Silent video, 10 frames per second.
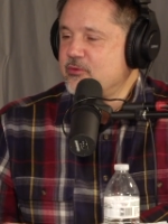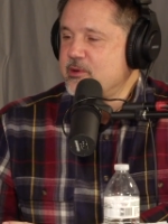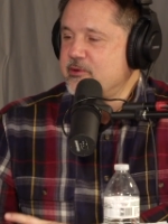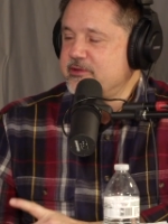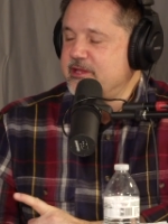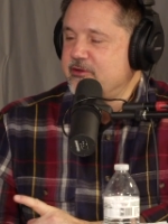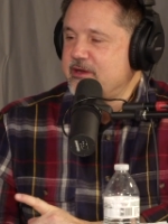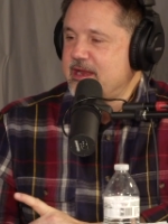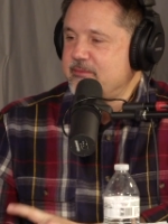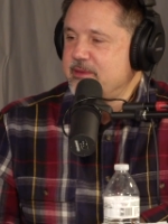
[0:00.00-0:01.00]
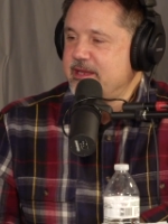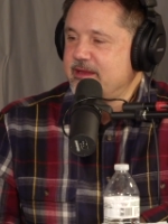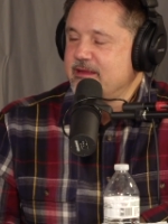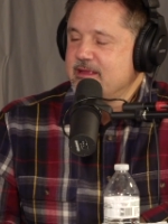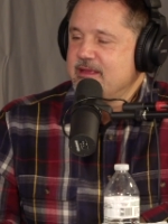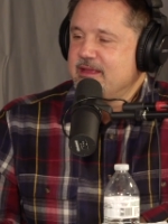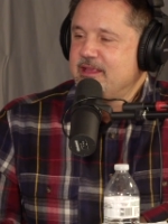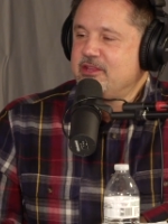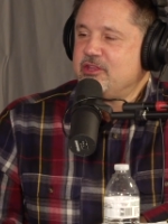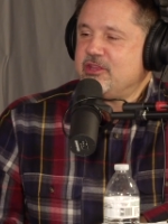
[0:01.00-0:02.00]
We were at dinner, had a meeting,
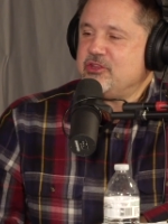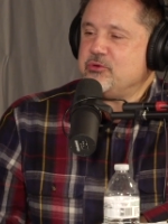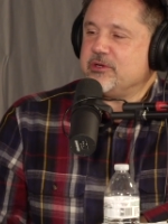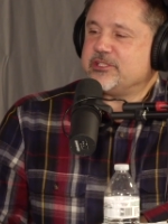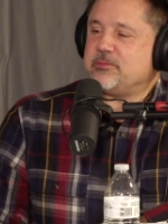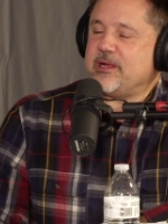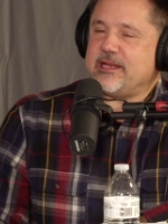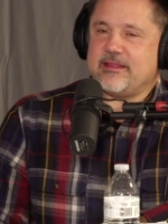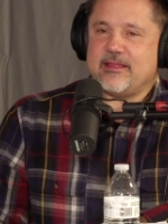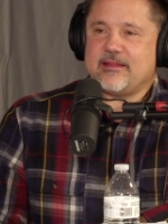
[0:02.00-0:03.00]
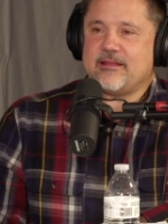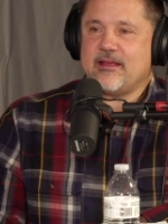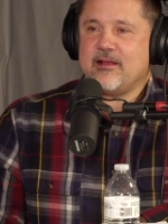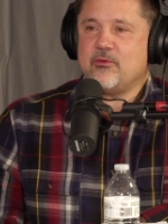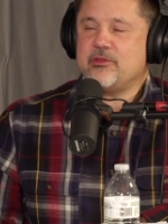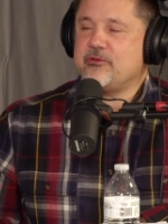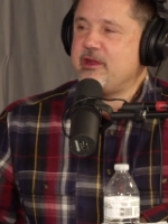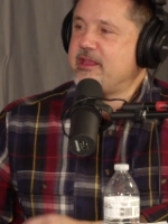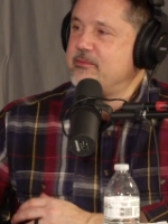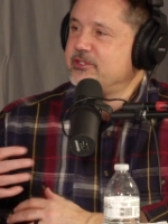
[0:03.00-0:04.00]
and, and you were explaining that uh, when the
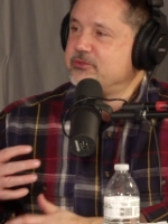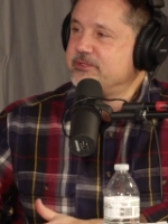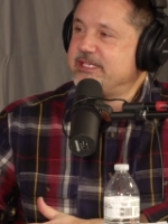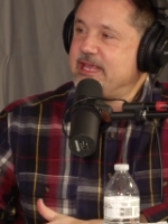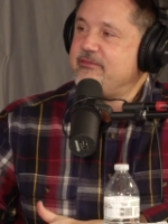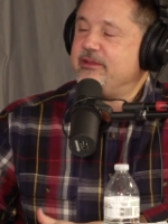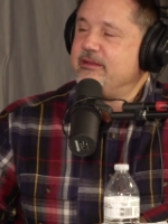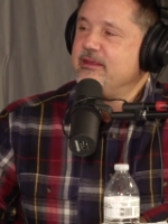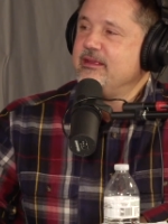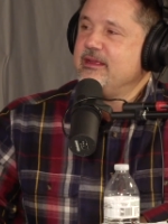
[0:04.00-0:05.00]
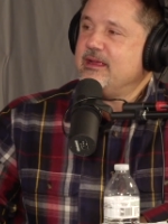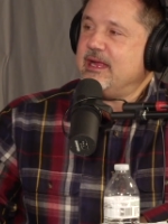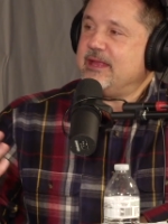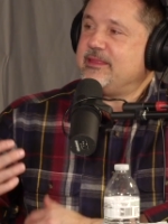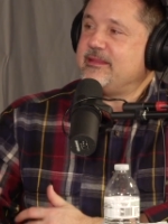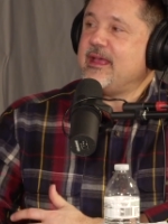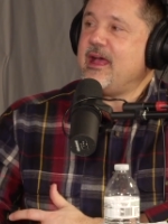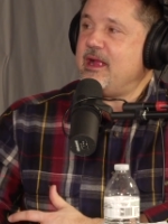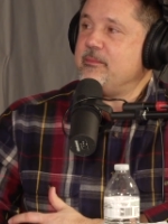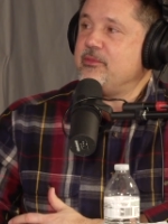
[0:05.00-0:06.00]
Great Commission was given, at the
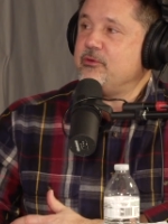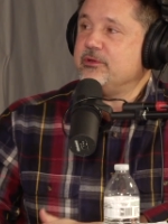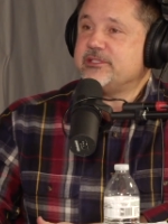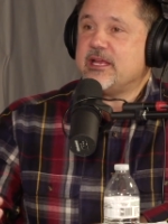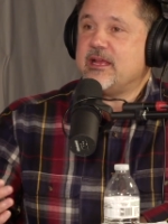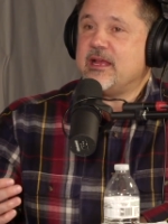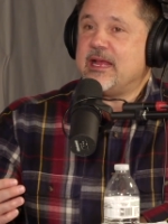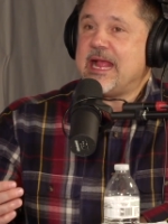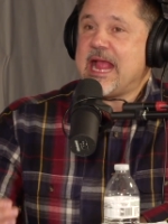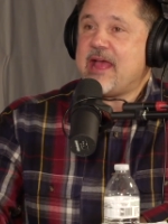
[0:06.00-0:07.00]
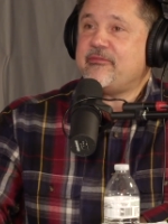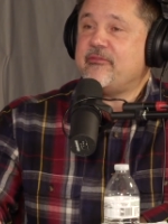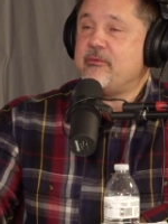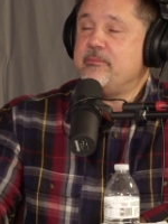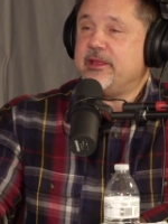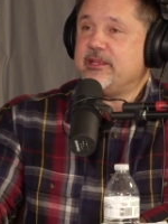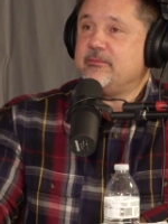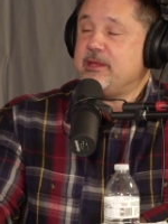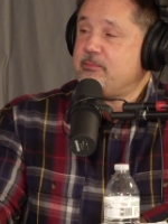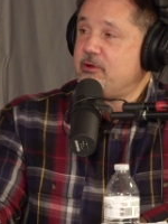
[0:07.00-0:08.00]
time, there was a half of a billion
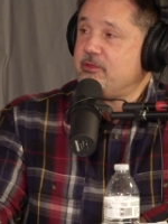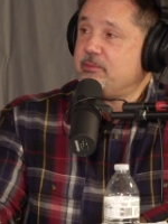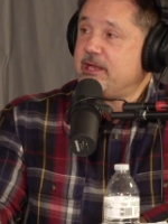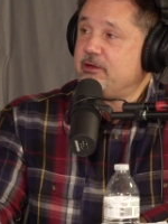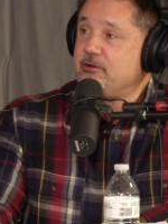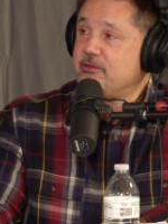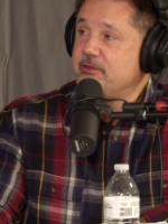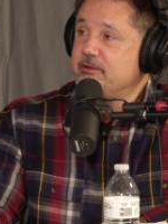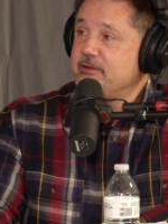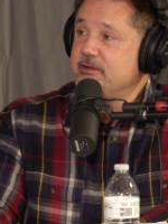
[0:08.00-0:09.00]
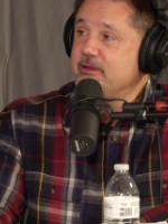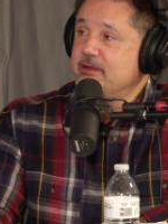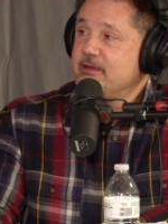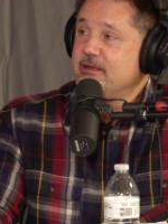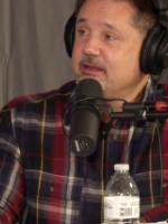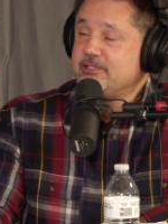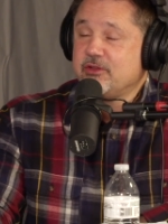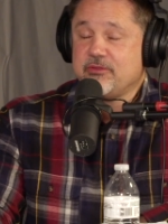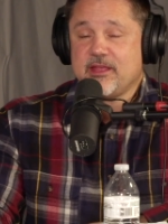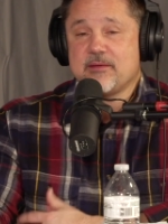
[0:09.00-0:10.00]
people on the planet Earth. That's right.
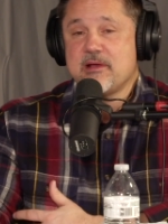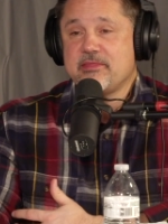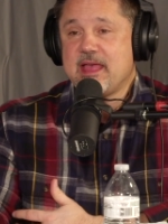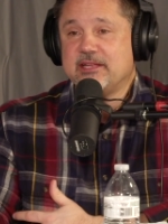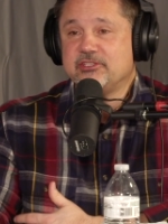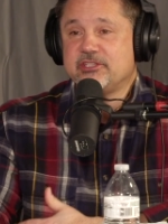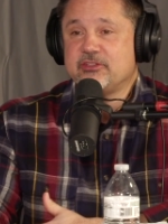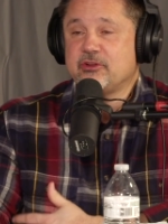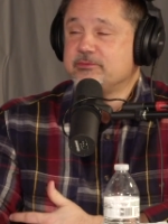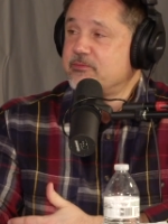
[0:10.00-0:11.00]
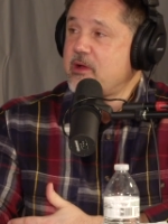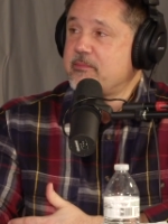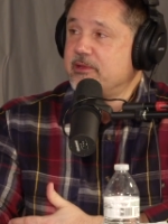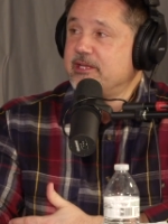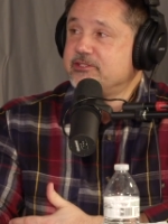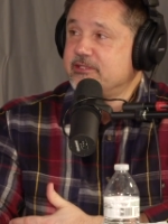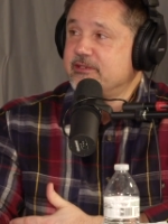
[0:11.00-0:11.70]
So think about that, just yeah. in terms of population.